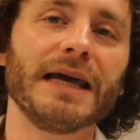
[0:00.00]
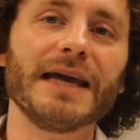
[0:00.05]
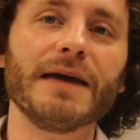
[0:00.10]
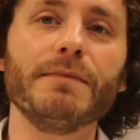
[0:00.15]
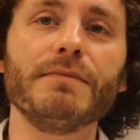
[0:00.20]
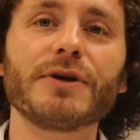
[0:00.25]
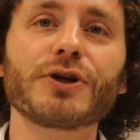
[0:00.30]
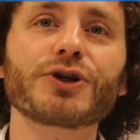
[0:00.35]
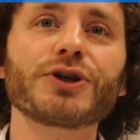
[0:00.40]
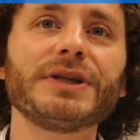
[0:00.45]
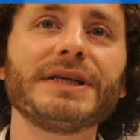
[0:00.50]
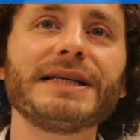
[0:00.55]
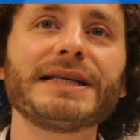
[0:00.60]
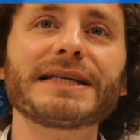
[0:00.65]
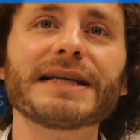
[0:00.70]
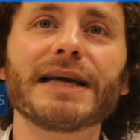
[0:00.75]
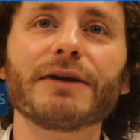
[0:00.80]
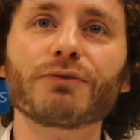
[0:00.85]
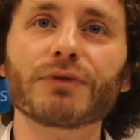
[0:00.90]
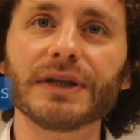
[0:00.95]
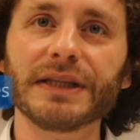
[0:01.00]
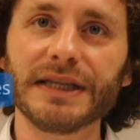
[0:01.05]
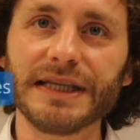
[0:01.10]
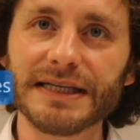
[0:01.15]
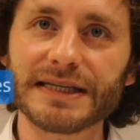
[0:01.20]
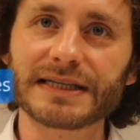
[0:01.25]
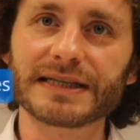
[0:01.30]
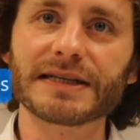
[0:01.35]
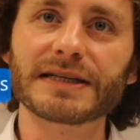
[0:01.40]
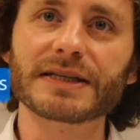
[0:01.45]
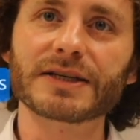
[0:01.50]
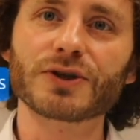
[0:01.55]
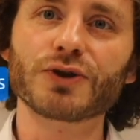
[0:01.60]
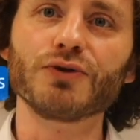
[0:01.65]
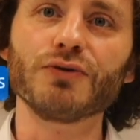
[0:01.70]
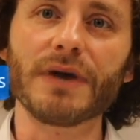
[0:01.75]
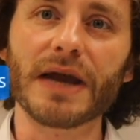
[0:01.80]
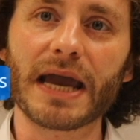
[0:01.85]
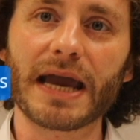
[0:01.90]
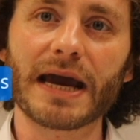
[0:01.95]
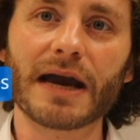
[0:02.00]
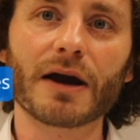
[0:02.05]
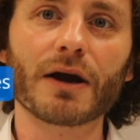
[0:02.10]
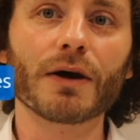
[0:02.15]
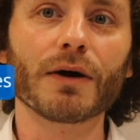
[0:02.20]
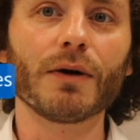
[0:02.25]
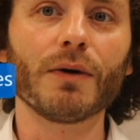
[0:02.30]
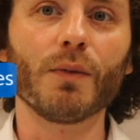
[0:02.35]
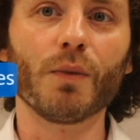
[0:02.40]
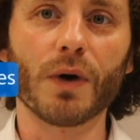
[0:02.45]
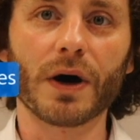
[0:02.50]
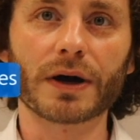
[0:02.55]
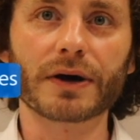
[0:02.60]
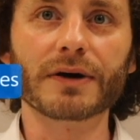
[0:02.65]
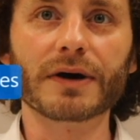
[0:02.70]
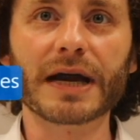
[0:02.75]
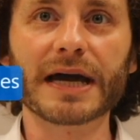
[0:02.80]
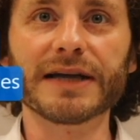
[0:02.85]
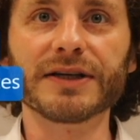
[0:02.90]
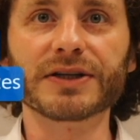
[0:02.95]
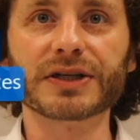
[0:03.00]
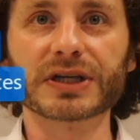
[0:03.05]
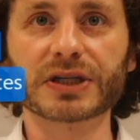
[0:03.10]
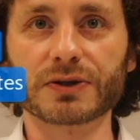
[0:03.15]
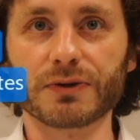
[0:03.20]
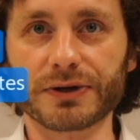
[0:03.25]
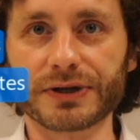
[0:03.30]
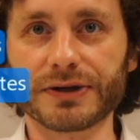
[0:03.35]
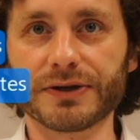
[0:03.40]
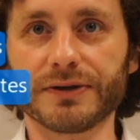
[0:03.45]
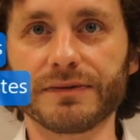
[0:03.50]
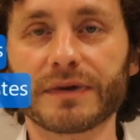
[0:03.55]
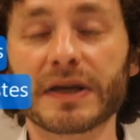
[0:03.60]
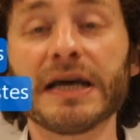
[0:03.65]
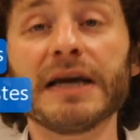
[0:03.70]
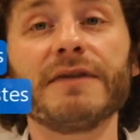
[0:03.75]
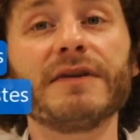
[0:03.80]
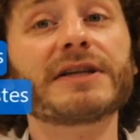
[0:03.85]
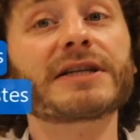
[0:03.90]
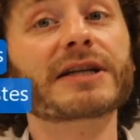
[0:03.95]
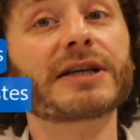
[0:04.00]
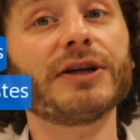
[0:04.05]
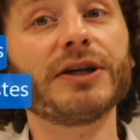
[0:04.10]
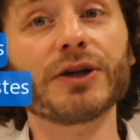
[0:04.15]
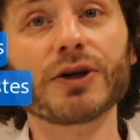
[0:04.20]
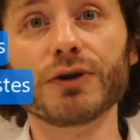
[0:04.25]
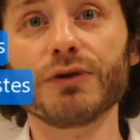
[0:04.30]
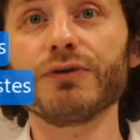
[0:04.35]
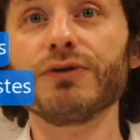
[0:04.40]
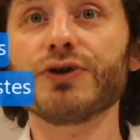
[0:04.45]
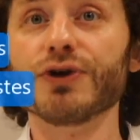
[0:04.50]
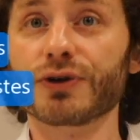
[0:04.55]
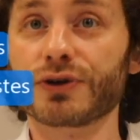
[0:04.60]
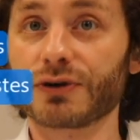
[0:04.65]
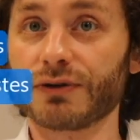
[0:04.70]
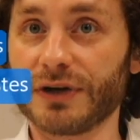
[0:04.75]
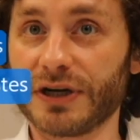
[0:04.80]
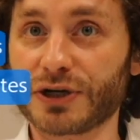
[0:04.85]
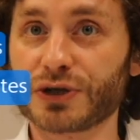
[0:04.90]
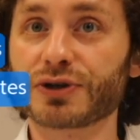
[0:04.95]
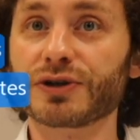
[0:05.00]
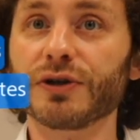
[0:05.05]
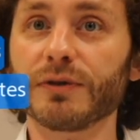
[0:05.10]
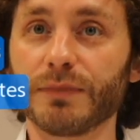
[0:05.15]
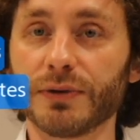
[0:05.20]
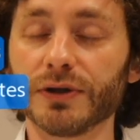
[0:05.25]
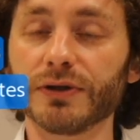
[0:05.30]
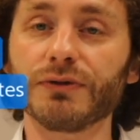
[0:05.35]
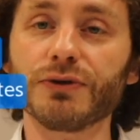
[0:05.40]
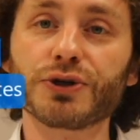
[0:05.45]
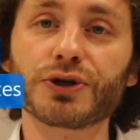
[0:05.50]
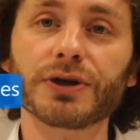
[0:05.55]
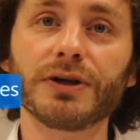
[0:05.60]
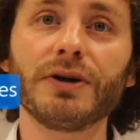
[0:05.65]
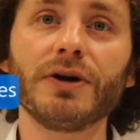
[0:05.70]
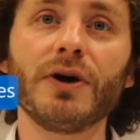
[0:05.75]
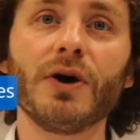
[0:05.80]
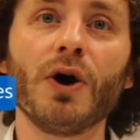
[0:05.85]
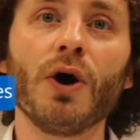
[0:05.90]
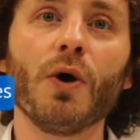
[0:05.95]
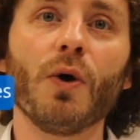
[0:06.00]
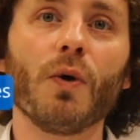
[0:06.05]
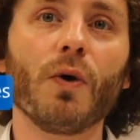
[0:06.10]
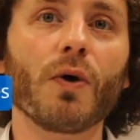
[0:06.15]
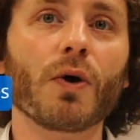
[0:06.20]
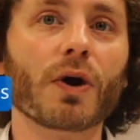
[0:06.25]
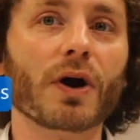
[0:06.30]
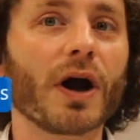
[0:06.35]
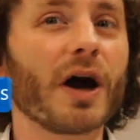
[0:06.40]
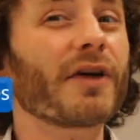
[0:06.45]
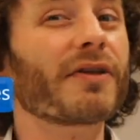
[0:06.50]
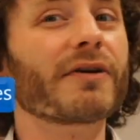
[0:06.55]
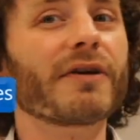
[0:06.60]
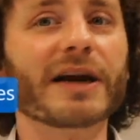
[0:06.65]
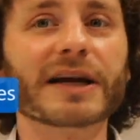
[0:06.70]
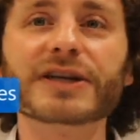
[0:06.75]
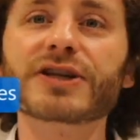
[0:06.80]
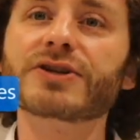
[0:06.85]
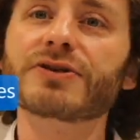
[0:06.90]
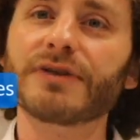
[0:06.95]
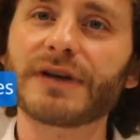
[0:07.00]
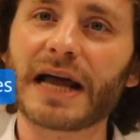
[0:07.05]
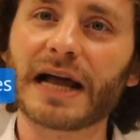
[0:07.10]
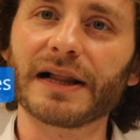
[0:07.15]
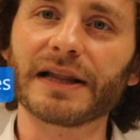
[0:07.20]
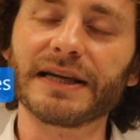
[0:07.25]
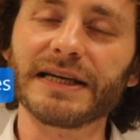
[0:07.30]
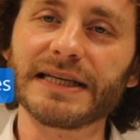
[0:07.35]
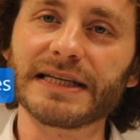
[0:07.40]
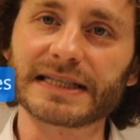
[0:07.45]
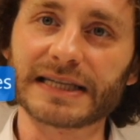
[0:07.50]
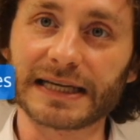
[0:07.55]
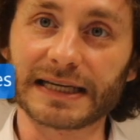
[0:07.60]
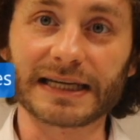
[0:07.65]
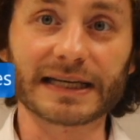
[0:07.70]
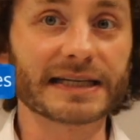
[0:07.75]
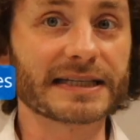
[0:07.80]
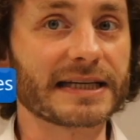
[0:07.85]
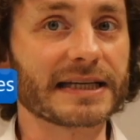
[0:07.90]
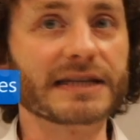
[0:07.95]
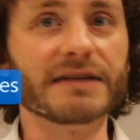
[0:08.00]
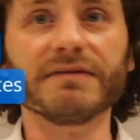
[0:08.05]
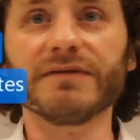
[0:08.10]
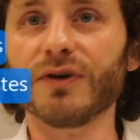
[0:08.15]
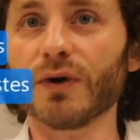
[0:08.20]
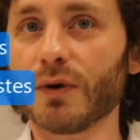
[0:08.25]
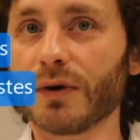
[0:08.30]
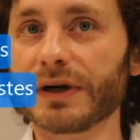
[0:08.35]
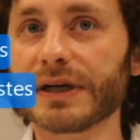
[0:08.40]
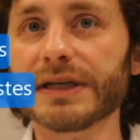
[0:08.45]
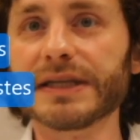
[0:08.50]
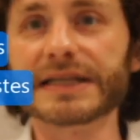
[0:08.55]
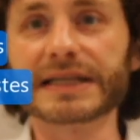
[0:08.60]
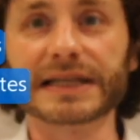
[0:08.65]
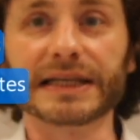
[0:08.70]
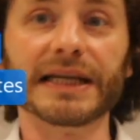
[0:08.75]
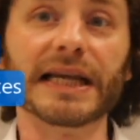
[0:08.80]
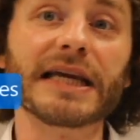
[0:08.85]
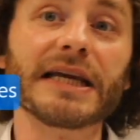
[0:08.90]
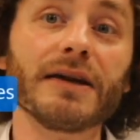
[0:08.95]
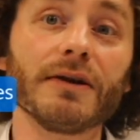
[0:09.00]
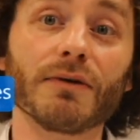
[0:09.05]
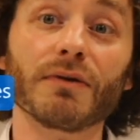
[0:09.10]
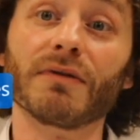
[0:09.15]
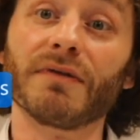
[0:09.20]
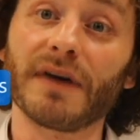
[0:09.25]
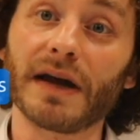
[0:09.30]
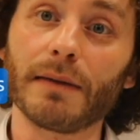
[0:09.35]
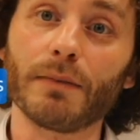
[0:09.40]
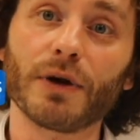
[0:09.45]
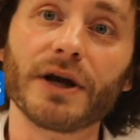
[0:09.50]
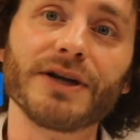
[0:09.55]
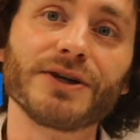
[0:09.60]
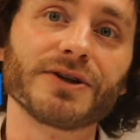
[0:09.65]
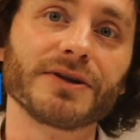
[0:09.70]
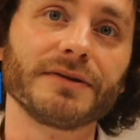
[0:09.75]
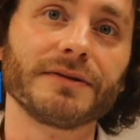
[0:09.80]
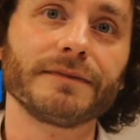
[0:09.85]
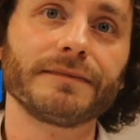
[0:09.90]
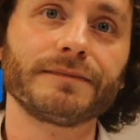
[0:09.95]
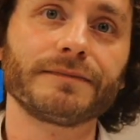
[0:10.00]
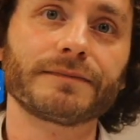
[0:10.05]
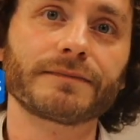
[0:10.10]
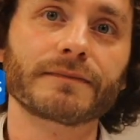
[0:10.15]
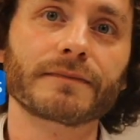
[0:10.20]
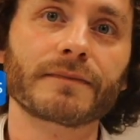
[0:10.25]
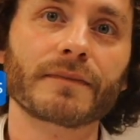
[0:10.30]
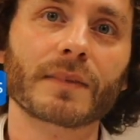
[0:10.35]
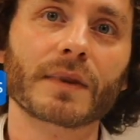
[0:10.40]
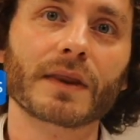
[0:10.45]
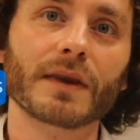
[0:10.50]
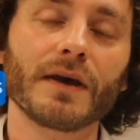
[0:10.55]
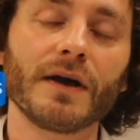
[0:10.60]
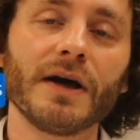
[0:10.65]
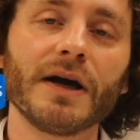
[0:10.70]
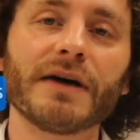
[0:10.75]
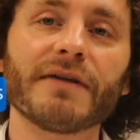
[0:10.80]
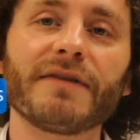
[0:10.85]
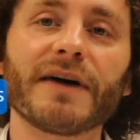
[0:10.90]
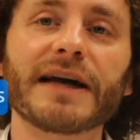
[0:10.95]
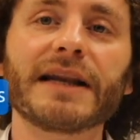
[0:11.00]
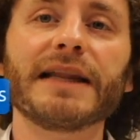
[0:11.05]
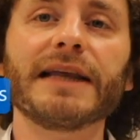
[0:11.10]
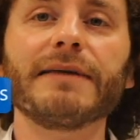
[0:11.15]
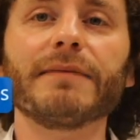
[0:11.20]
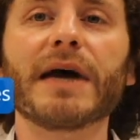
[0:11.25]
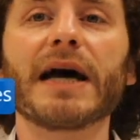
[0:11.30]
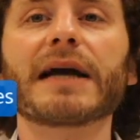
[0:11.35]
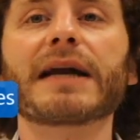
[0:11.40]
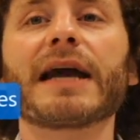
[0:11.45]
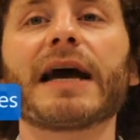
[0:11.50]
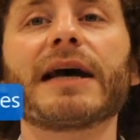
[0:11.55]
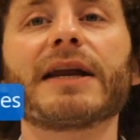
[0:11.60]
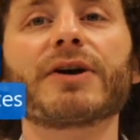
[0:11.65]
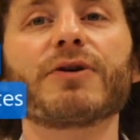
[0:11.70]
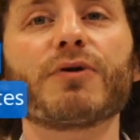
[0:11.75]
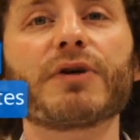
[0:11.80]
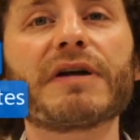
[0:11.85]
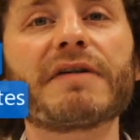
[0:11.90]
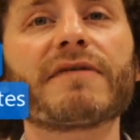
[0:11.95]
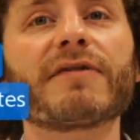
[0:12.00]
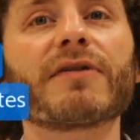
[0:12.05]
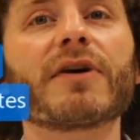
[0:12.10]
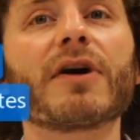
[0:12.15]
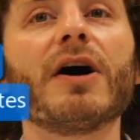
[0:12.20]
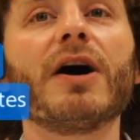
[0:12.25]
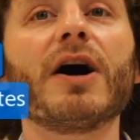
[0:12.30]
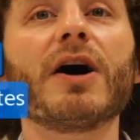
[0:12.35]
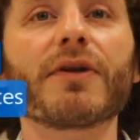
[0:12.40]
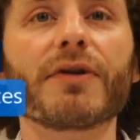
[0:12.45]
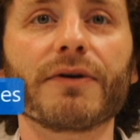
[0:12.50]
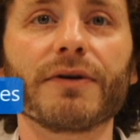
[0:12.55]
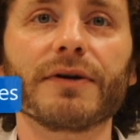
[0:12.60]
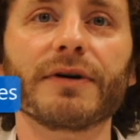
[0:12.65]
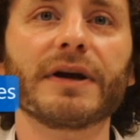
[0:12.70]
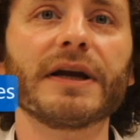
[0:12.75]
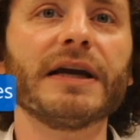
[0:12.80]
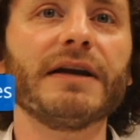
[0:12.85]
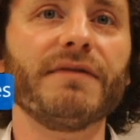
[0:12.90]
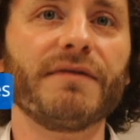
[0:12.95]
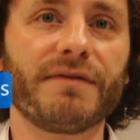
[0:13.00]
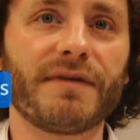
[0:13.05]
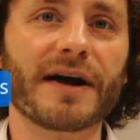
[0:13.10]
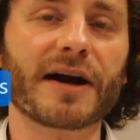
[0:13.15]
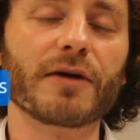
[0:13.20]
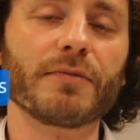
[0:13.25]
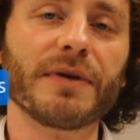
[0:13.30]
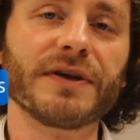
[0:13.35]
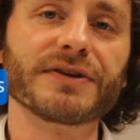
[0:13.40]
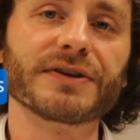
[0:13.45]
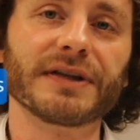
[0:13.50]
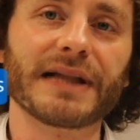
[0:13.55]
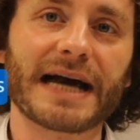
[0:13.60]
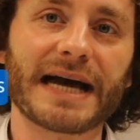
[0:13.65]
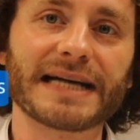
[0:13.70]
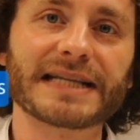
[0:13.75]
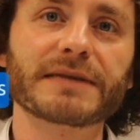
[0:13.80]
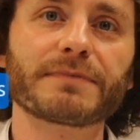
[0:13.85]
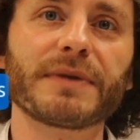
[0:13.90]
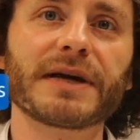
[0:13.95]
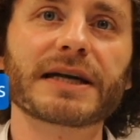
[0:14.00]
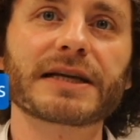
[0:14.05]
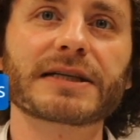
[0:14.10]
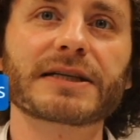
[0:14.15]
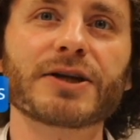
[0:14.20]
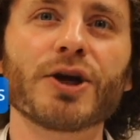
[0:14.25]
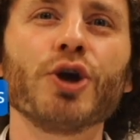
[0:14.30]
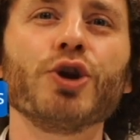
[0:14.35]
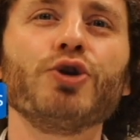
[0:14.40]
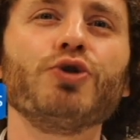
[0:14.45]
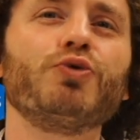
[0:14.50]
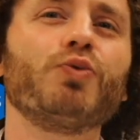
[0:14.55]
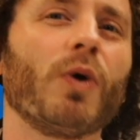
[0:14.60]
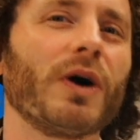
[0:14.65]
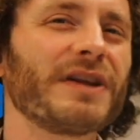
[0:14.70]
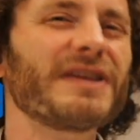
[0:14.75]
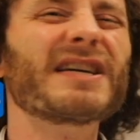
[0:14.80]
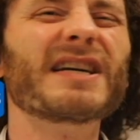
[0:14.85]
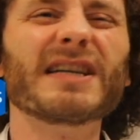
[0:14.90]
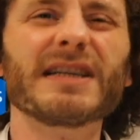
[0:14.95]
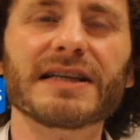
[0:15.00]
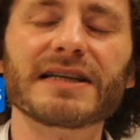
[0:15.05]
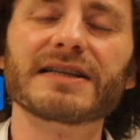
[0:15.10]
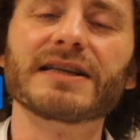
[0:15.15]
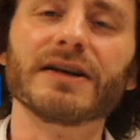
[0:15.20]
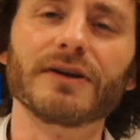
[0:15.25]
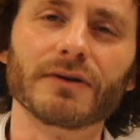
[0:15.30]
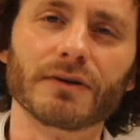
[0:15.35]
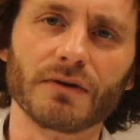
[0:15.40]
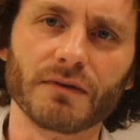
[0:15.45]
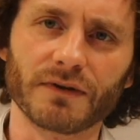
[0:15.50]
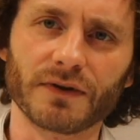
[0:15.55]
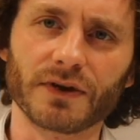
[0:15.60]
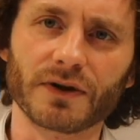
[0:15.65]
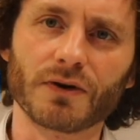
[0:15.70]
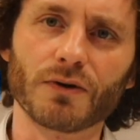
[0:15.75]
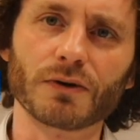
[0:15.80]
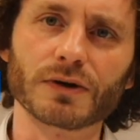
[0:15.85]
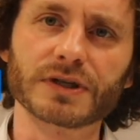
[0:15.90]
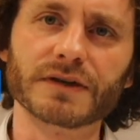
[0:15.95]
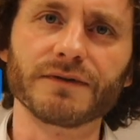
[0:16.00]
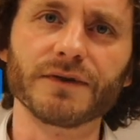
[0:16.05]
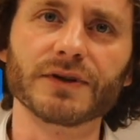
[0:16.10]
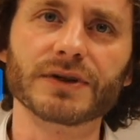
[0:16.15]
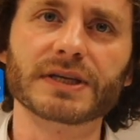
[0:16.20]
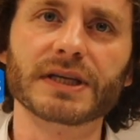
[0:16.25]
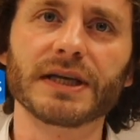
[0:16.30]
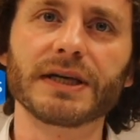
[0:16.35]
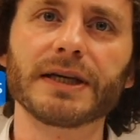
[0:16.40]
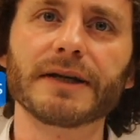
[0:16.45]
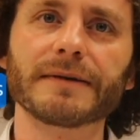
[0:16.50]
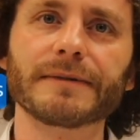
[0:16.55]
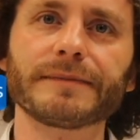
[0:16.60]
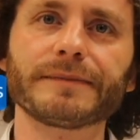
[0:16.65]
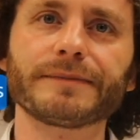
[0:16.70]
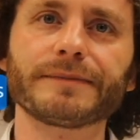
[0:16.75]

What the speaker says: Emissions and releases to air, water, and soil. This can include your traditional pollution or other externalities like excessive noise, light, or vibration. Finally, a category for other environmental aspects you'd want to consider over the course of your study.